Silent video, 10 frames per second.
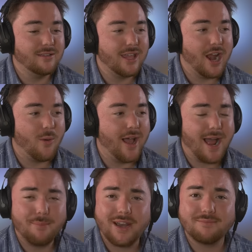you know what?
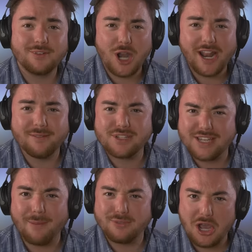I'm gonna try to
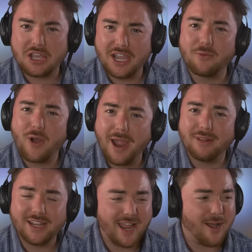stop talking and
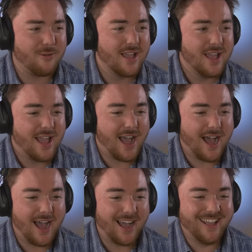rambling now.
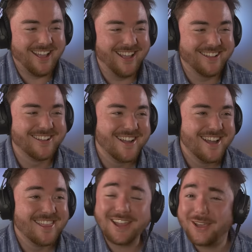
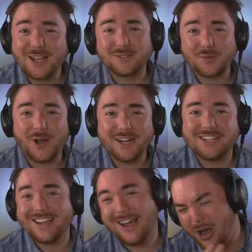thank you guys for
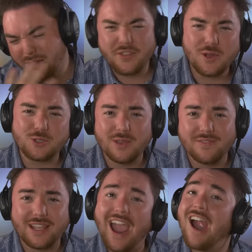watching. All of those who
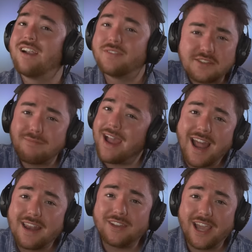even care. This might
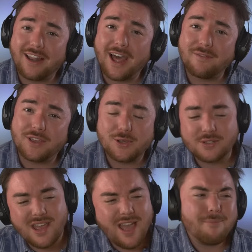not even get a lot of
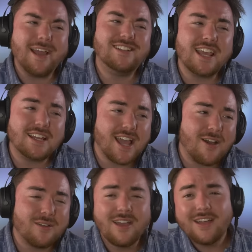views. I might take it
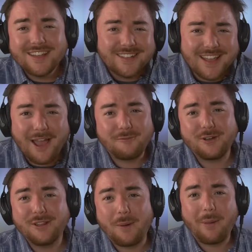down
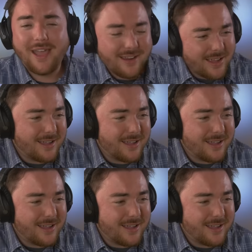after a little bit.